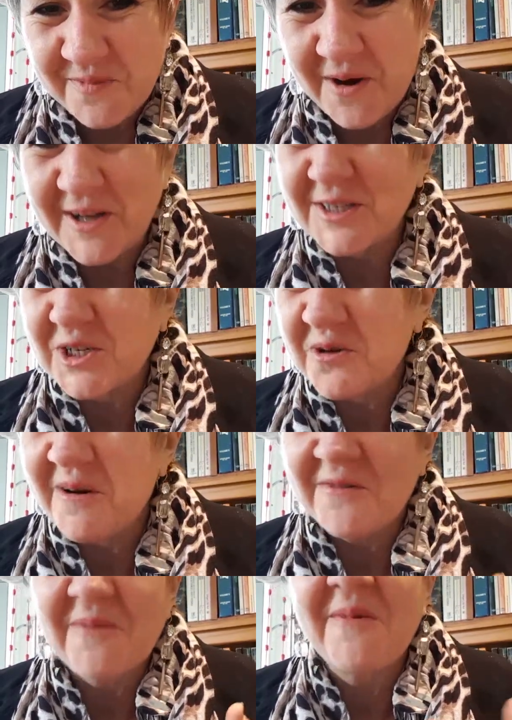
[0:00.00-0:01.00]
miles,
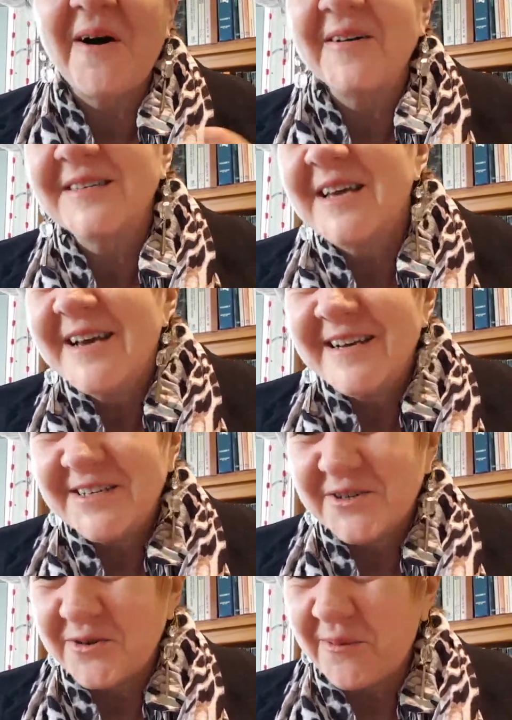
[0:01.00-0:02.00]
200 miles
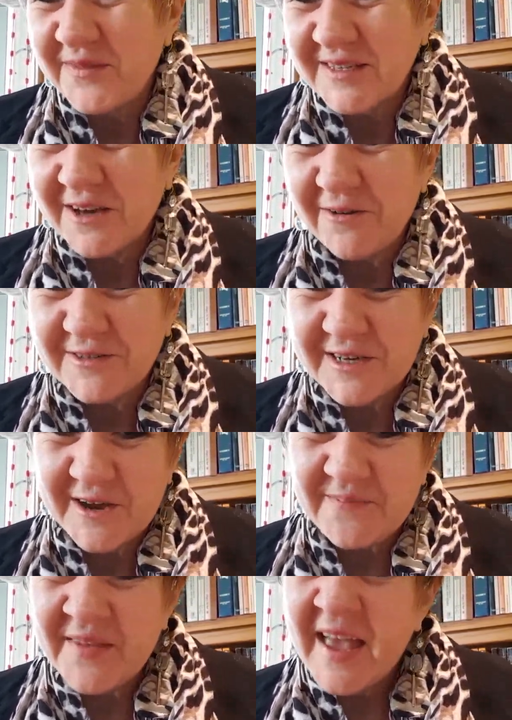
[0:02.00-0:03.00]
to drop this off to
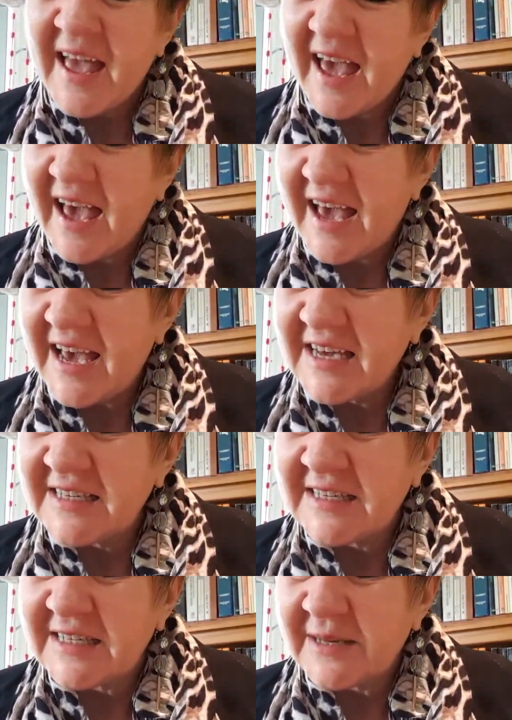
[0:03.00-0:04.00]
you.
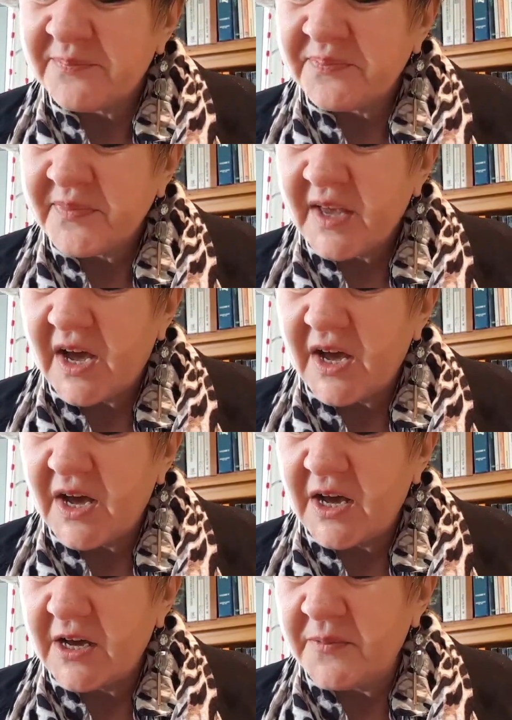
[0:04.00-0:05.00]
And
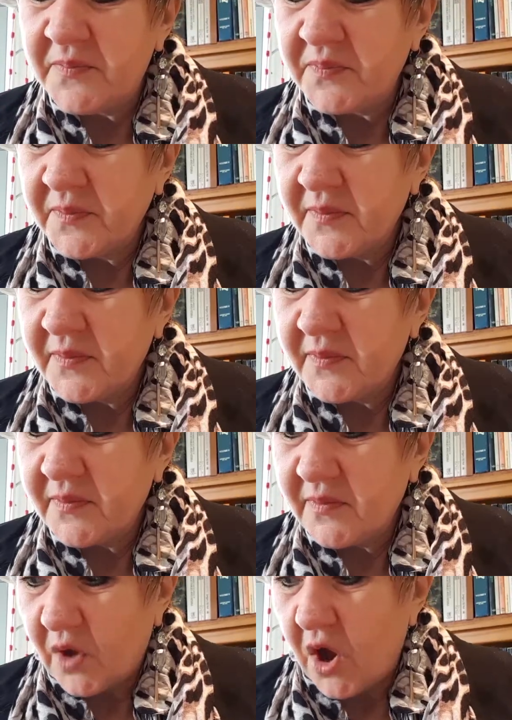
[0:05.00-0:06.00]
I
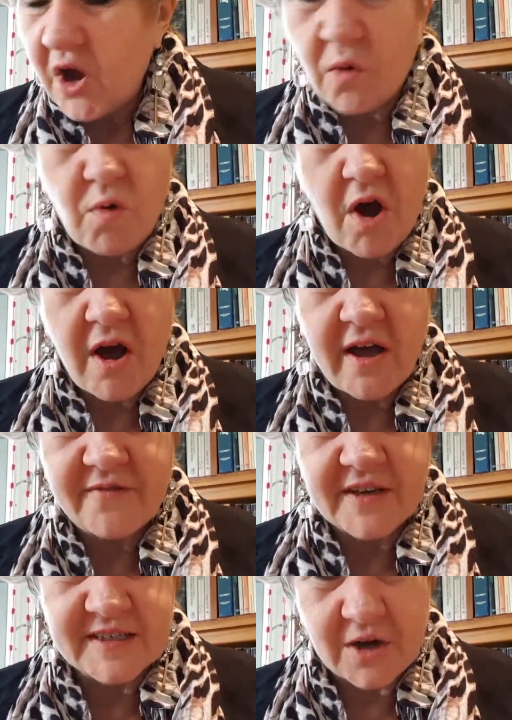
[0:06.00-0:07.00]
arrive.
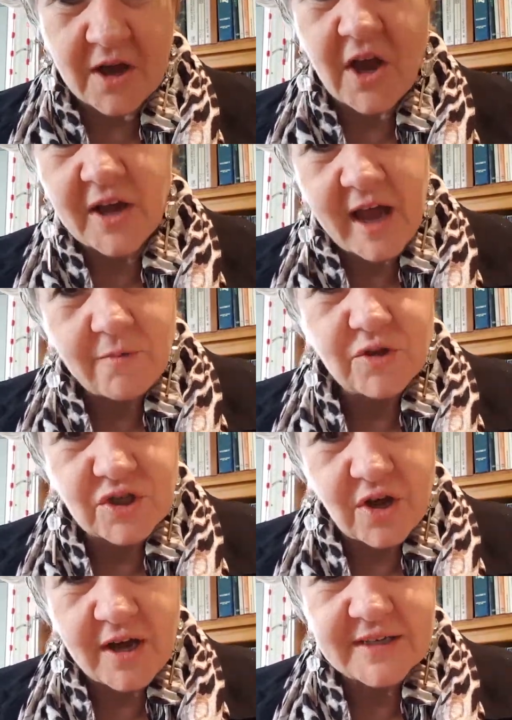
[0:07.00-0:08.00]
It's like, okay, would you
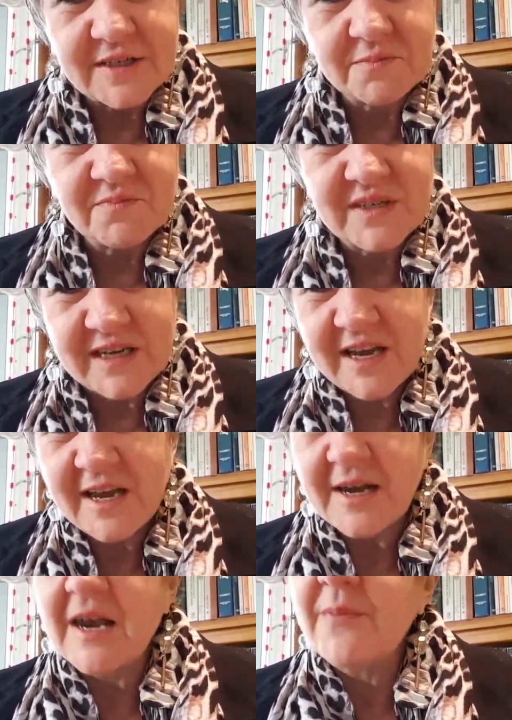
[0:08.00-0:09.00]
like some tea
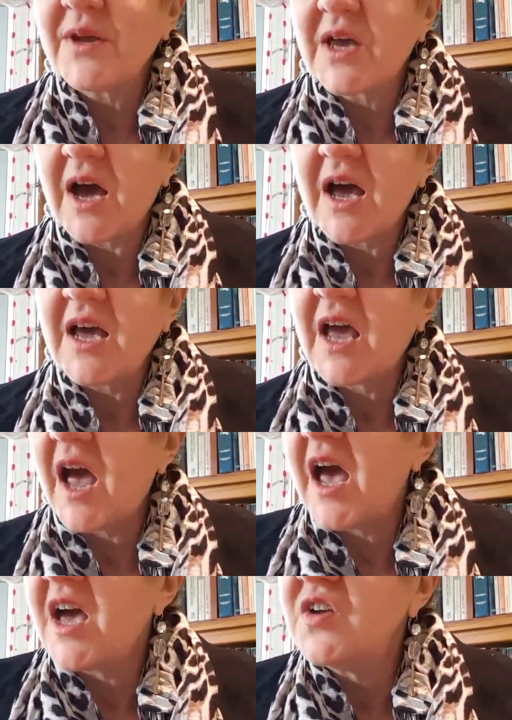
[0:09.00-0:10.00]
and lemon cake?
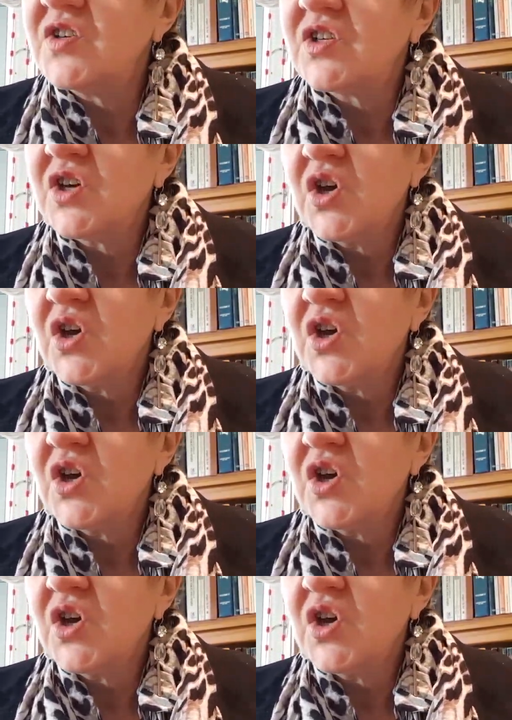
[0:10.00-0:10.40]
And